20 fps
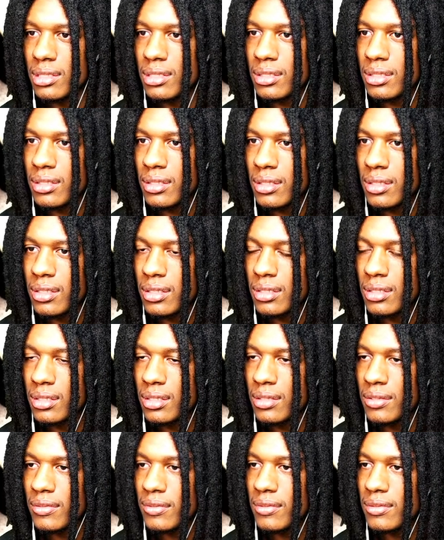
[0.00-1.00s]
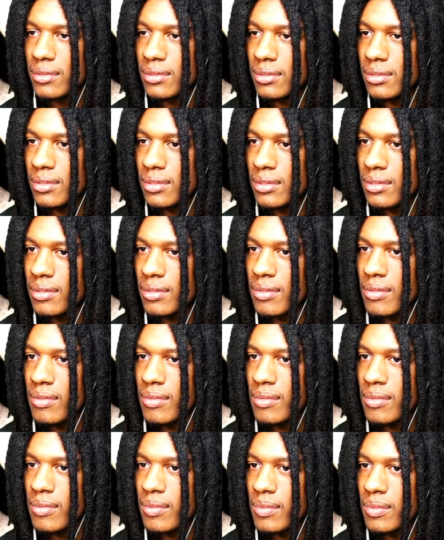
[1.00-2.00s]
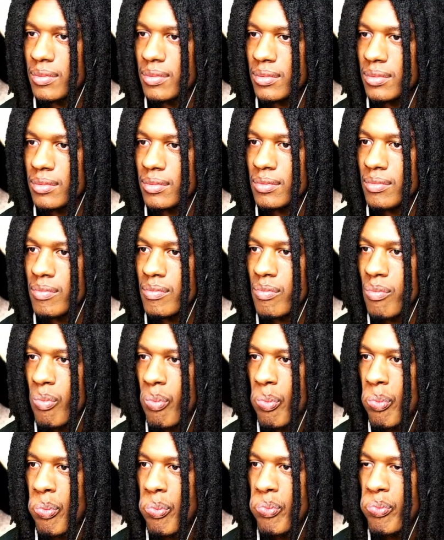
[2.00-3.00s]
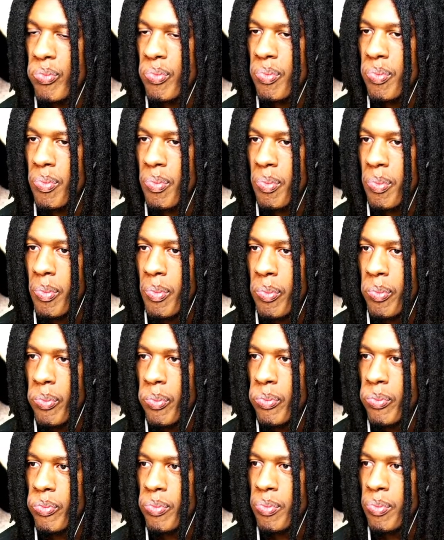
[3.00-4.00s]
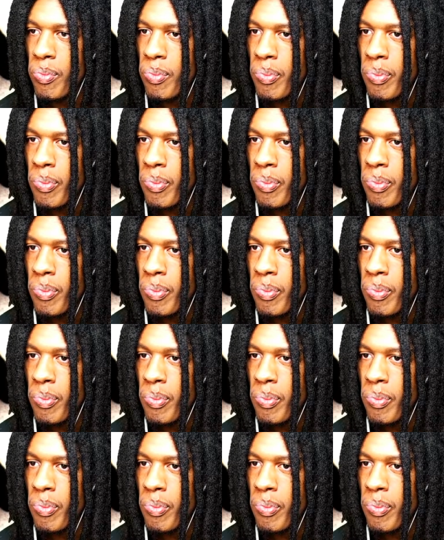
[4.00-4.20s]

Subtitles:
[no speech]